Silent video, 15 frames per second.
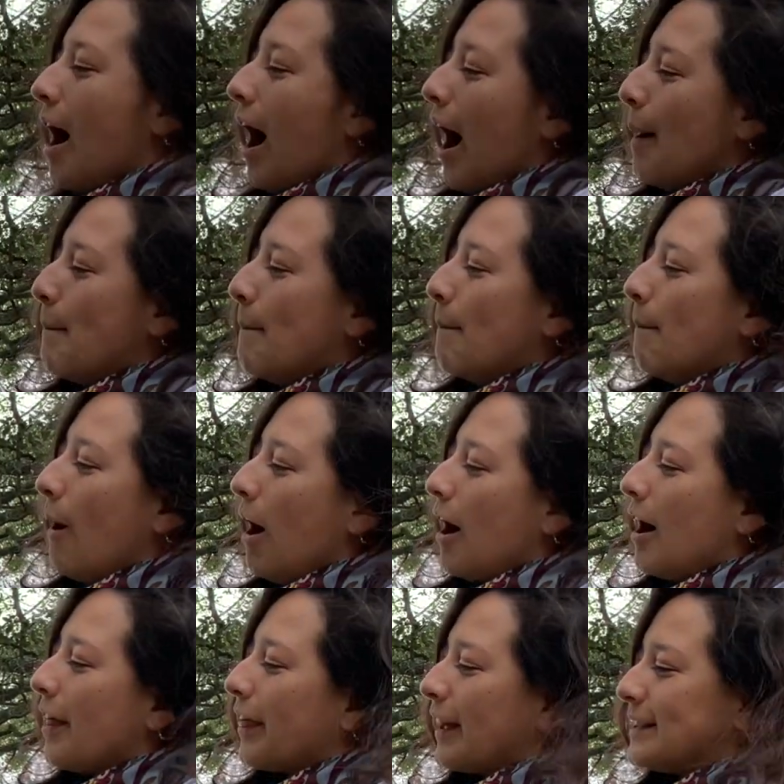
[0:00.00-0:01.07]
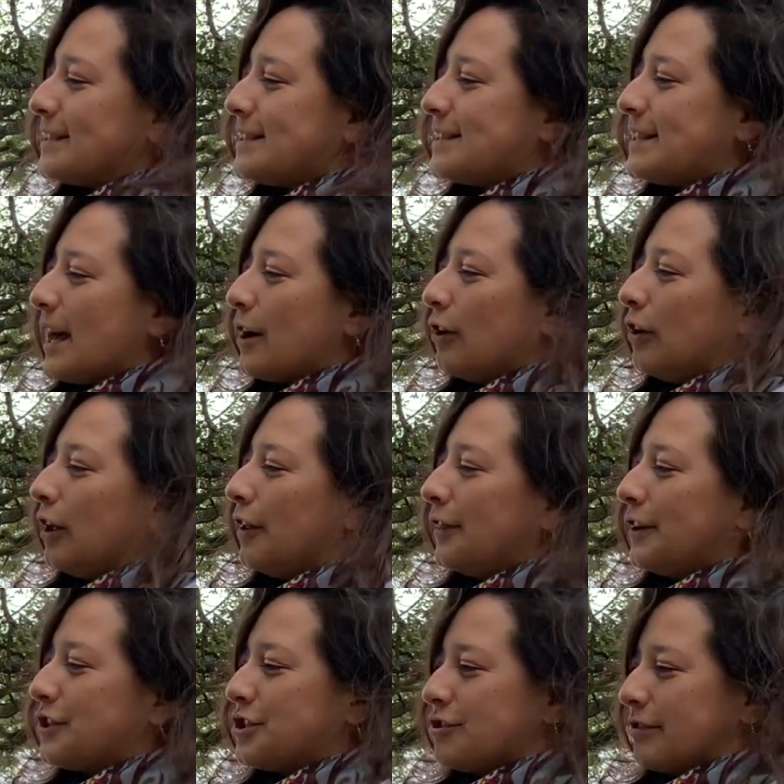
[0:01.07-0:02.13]
A moth has settled on
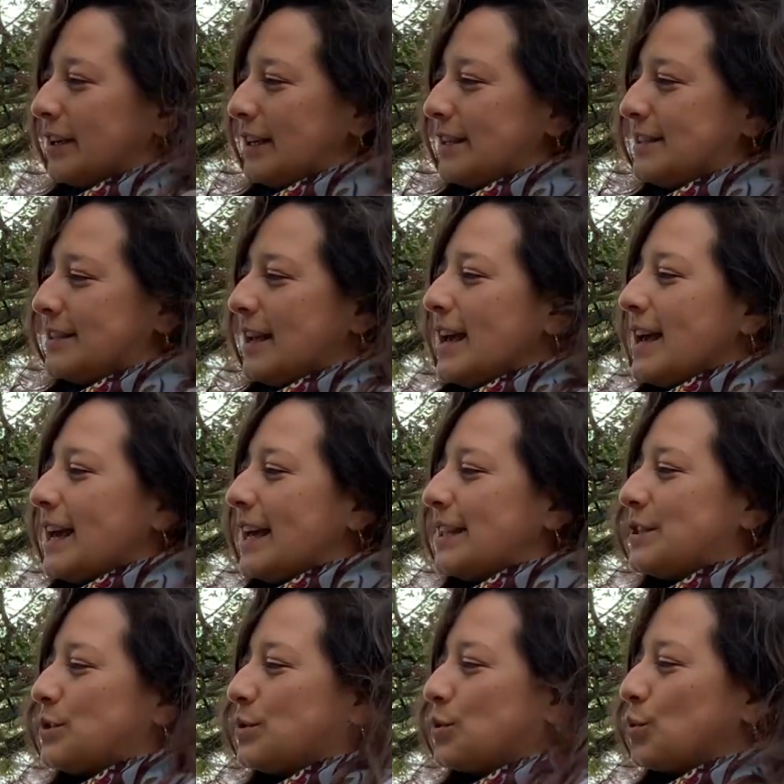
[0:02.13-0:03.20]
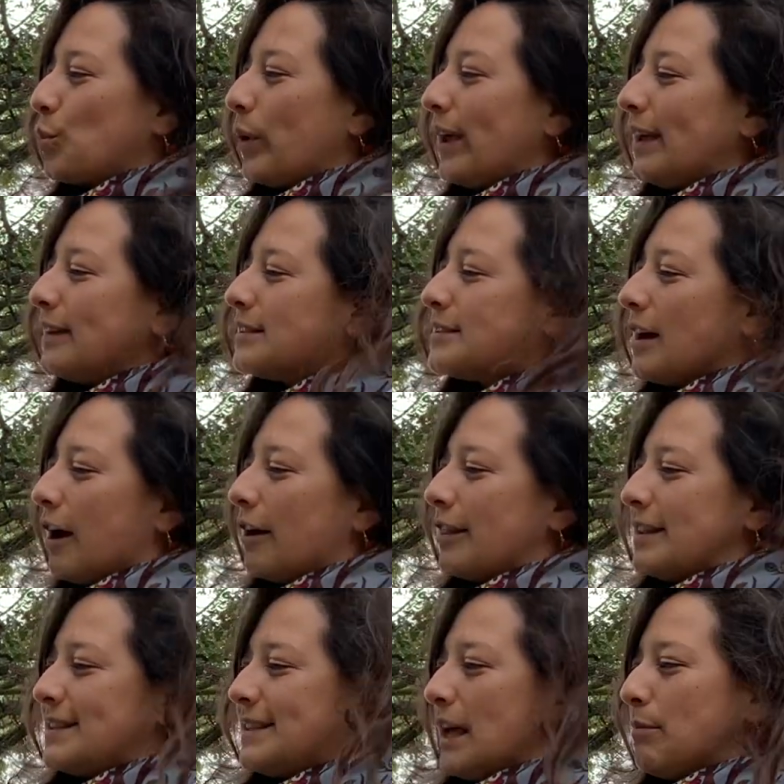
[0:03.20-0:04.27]
the trees. Its wings are
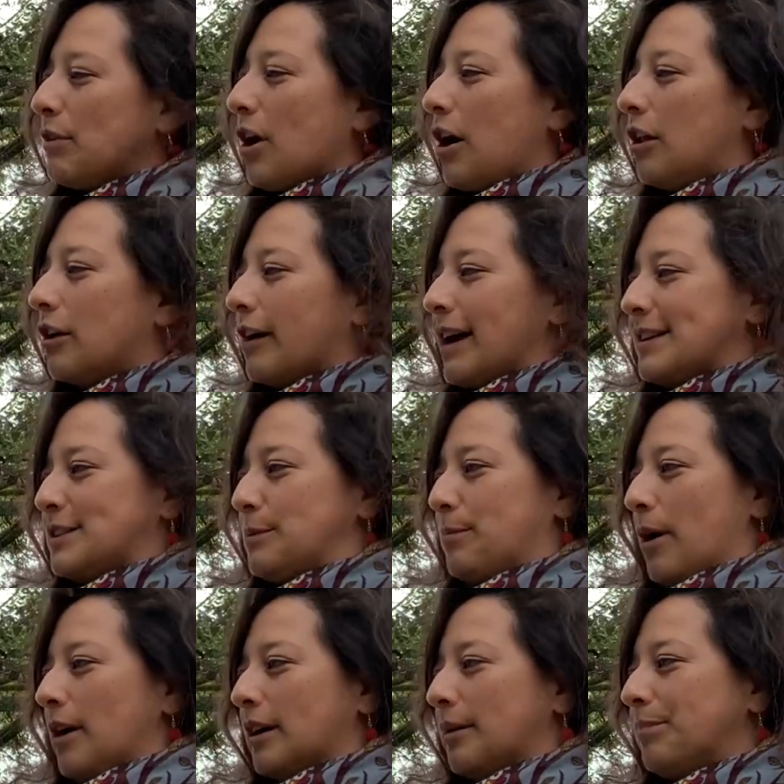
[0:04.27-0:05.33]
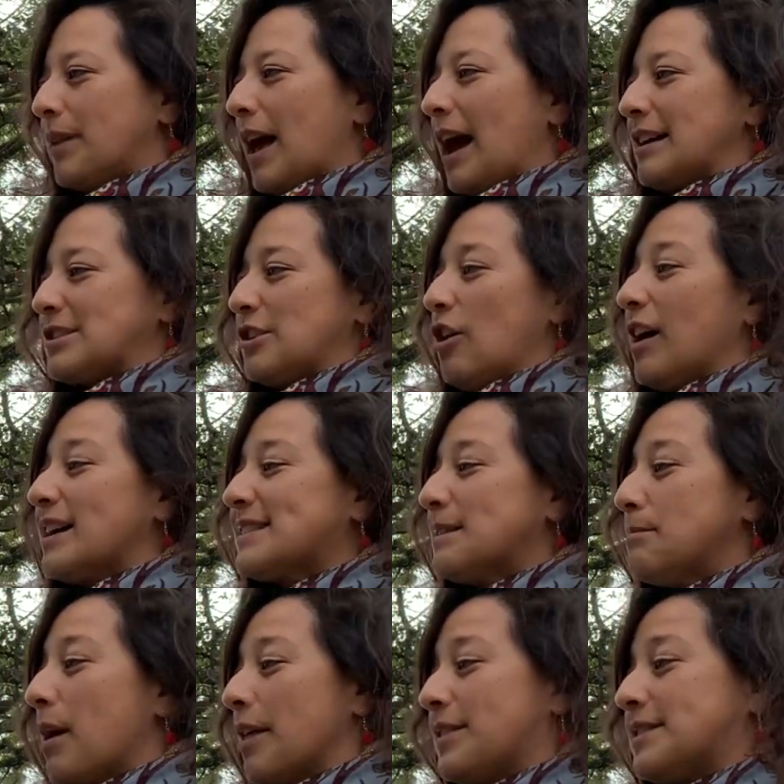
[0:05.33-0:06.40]
the same color as the bark. As long as the
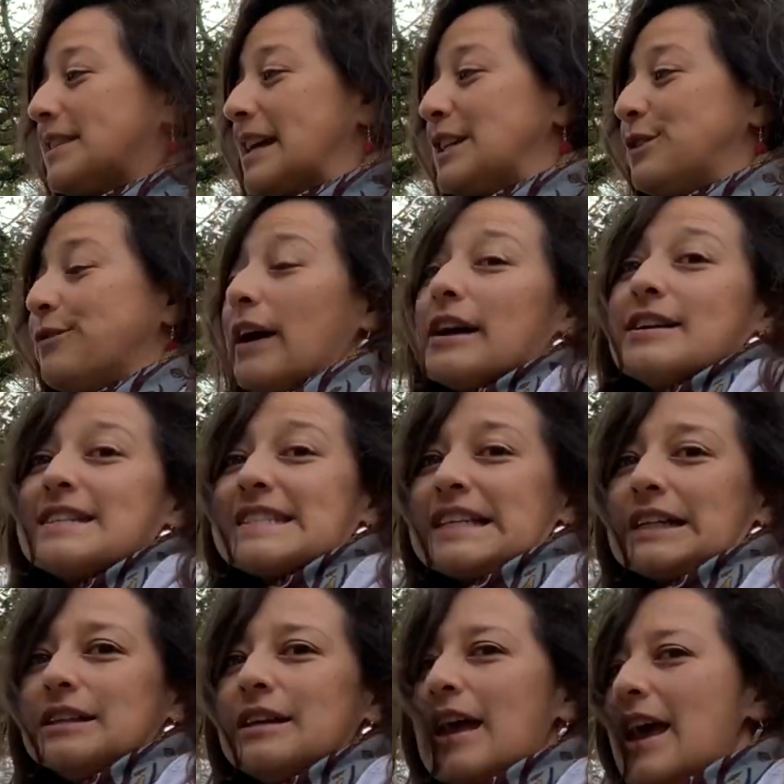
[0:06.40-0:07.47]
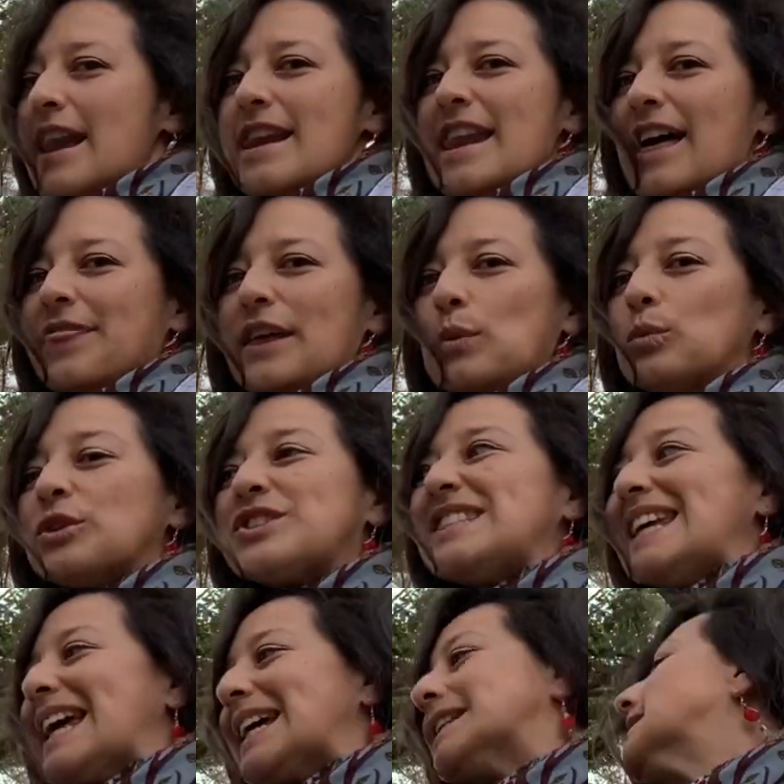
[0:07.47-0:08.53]
moth stays very still, nothing will
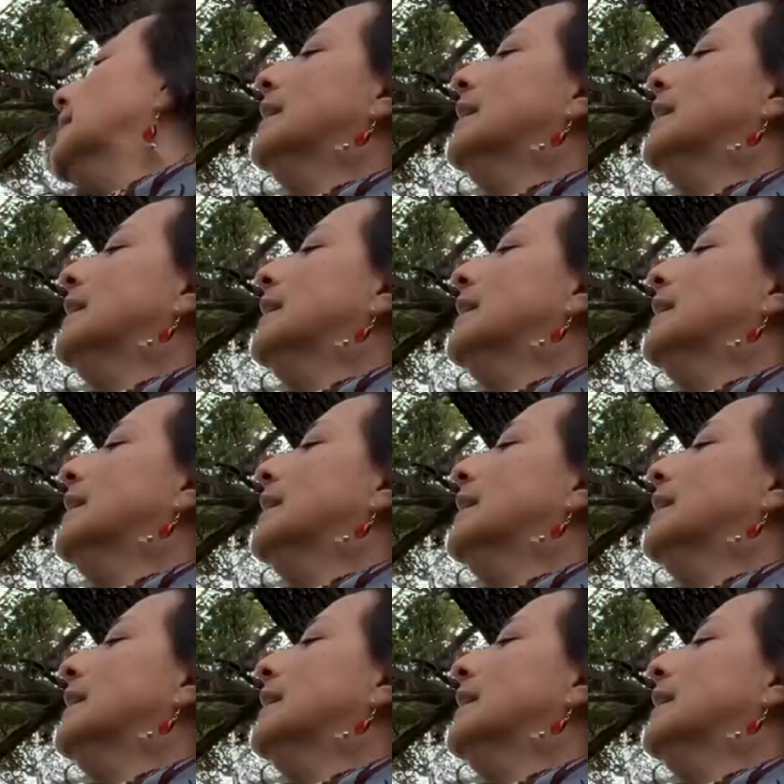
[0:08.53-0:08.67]
see it.